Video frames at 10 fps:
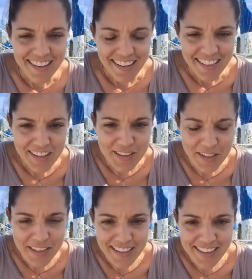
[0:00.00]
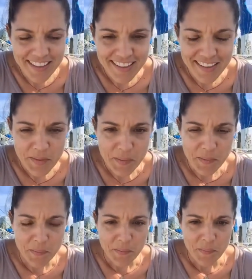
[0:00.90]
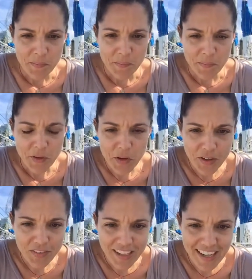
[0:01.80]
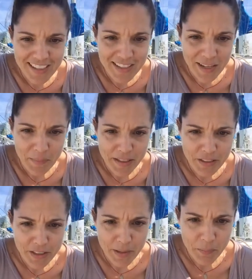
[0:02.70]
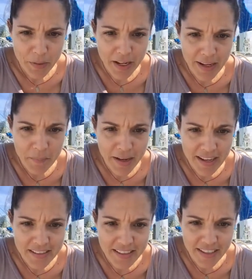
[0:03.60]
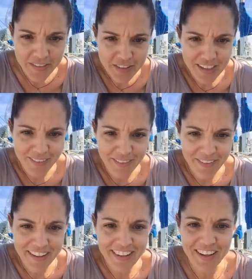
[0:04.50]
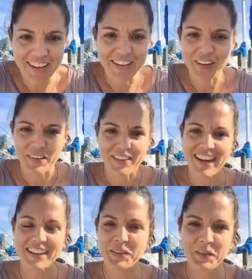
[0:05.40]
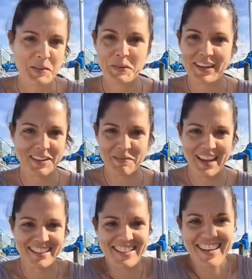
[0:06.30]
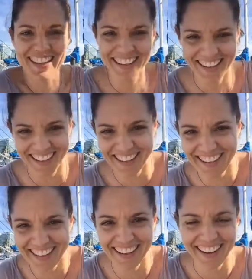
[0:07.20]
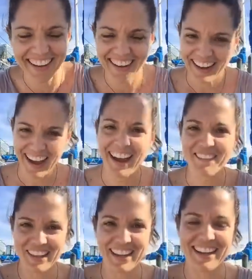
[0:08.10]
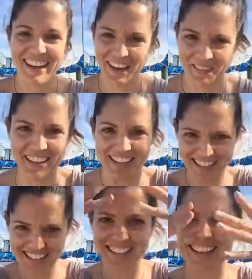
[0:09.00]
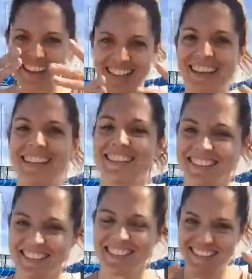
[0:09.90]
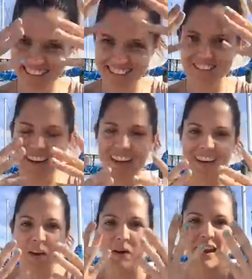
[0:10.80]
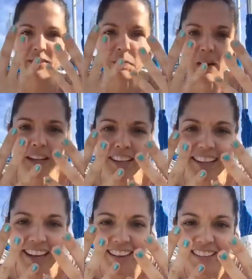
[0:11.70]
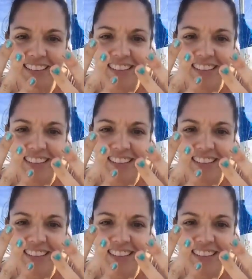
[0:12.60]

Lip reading: There's a notification on my screen. Put on a mask to give yourself a fun look. No, I don't want to put on a mask. I'm good. I'm good just like this. This is fine. Oh, and I have sparkly nails